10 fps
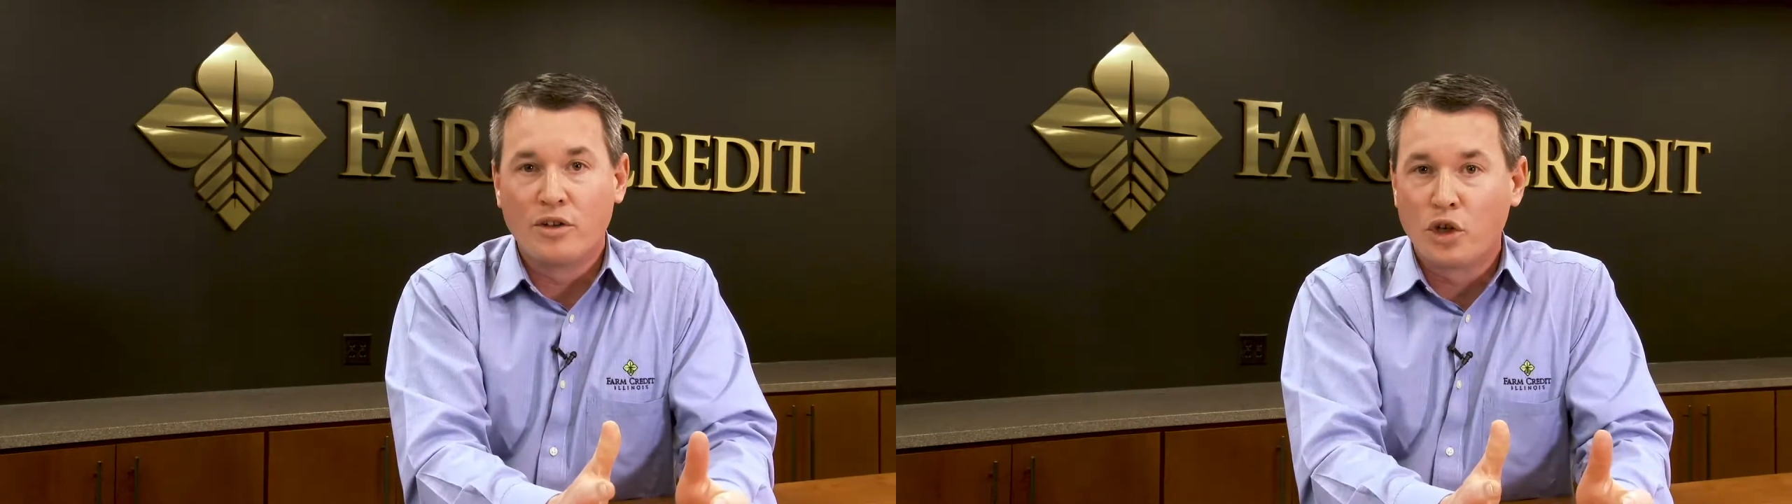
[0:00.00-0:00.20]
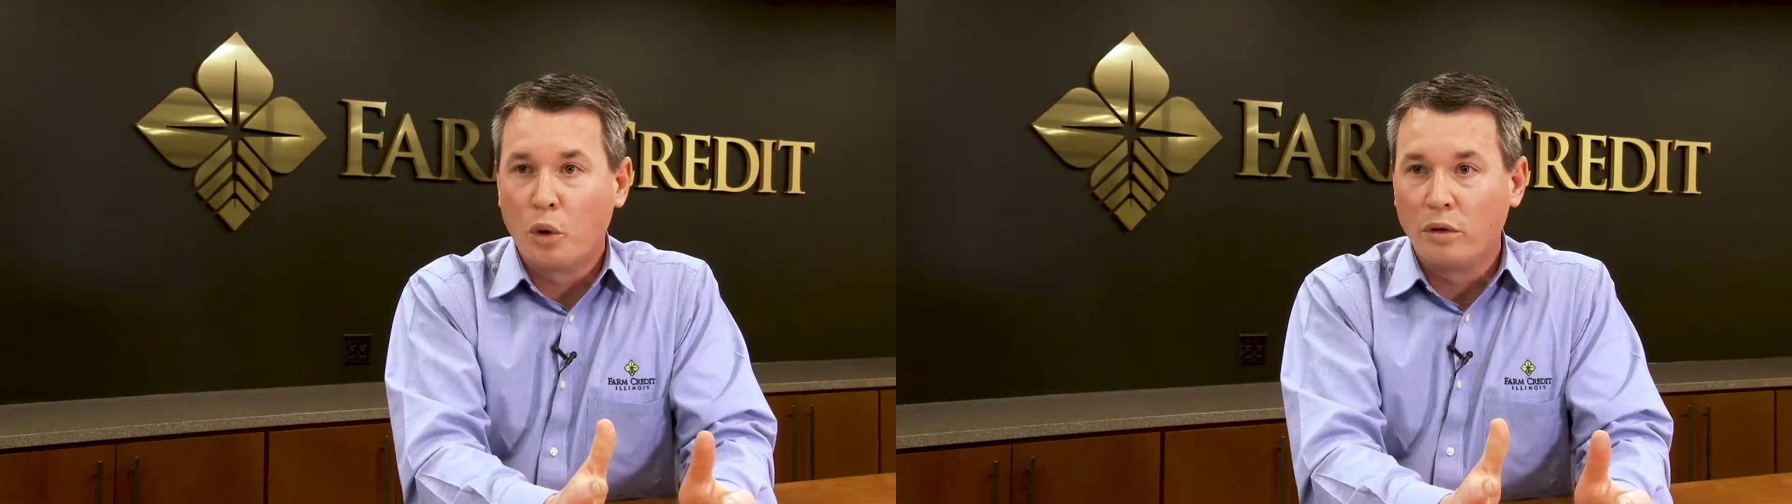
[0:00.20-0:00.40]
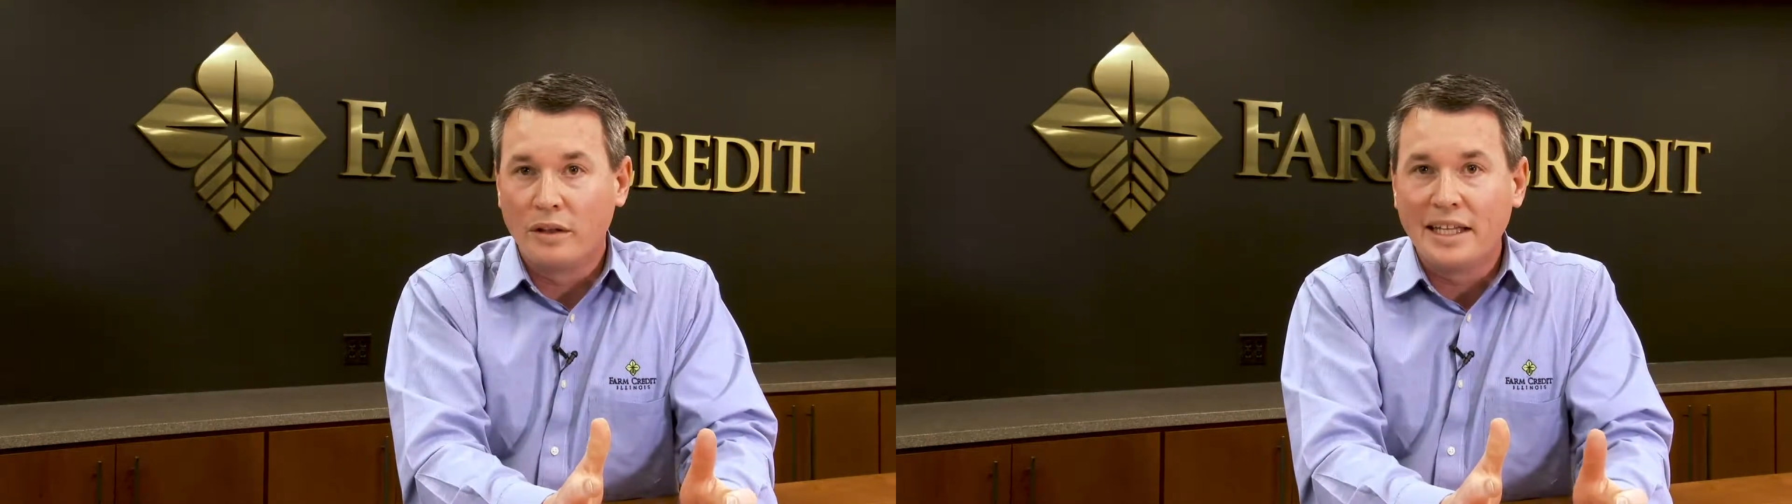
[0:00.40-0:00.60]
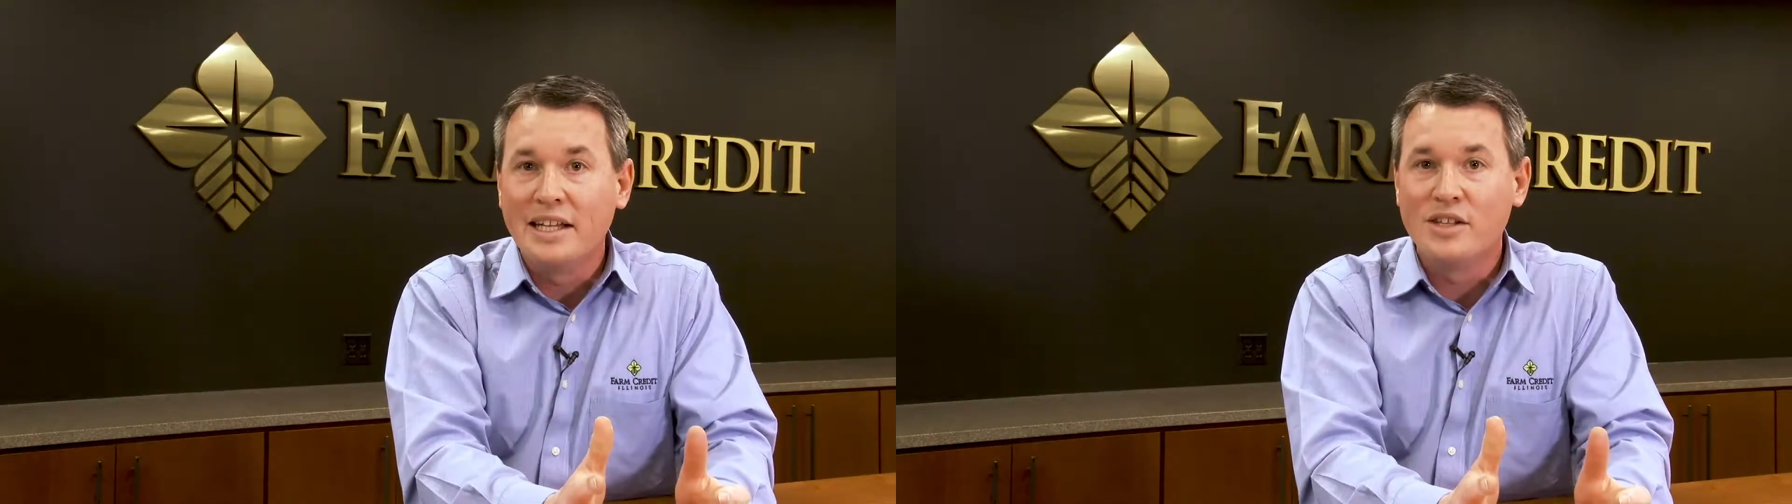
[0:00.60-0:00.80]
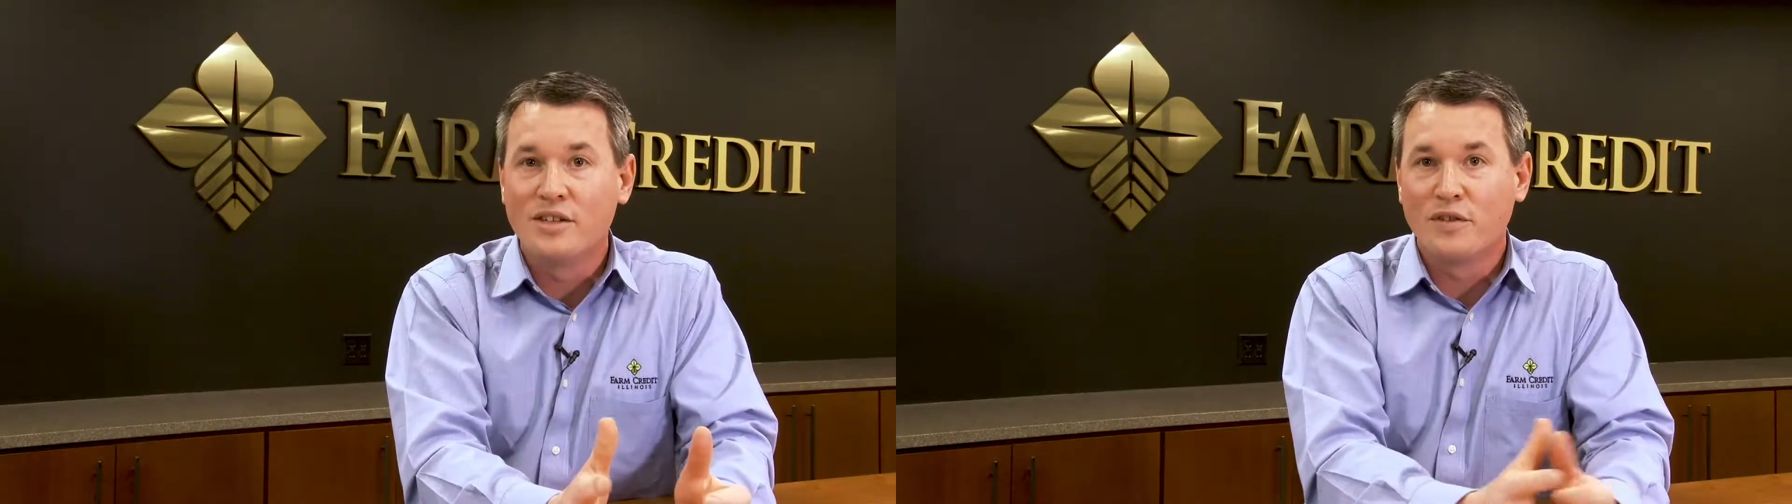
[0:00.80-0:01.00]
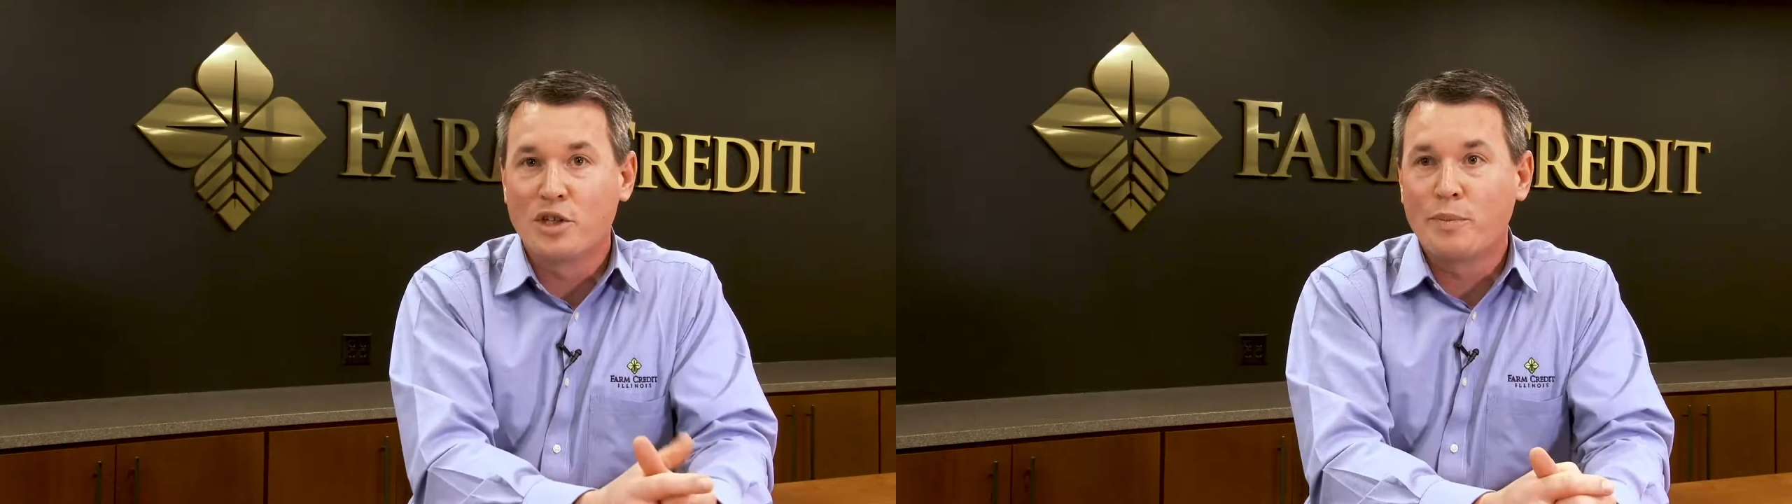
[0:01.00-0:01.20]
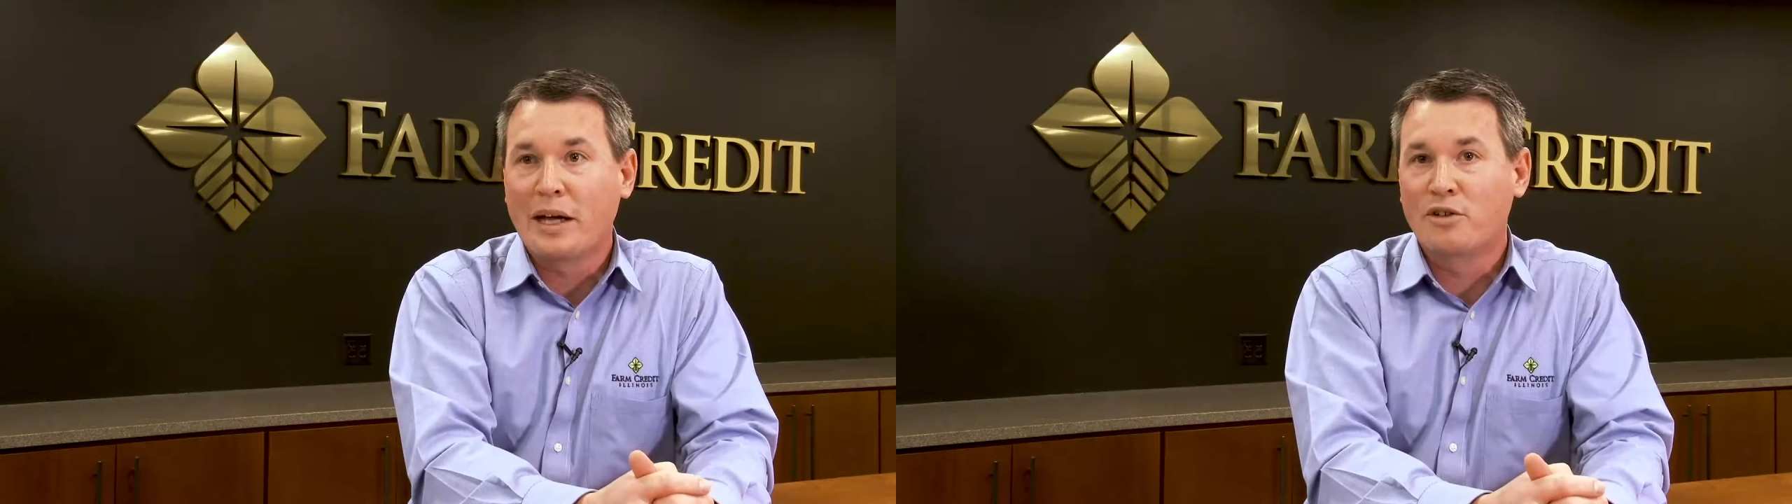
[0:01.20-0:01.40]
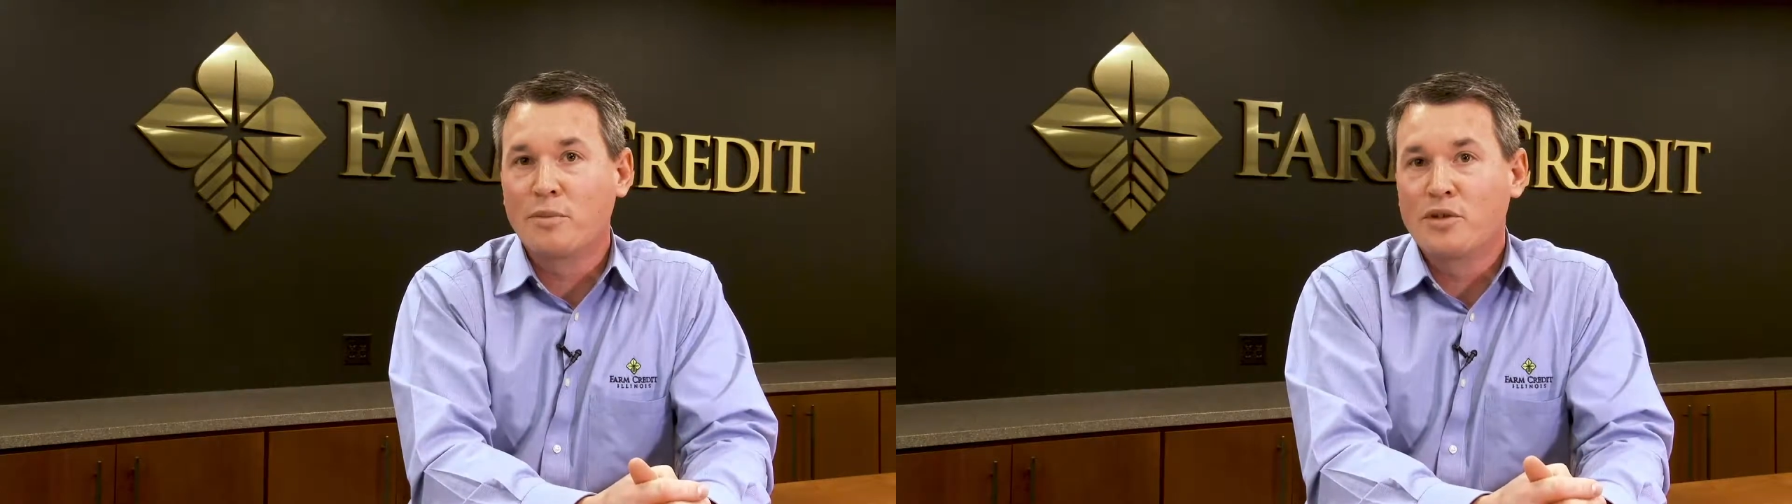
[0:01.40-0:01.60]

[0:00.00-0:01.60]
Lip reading: on total ends of the spectrum,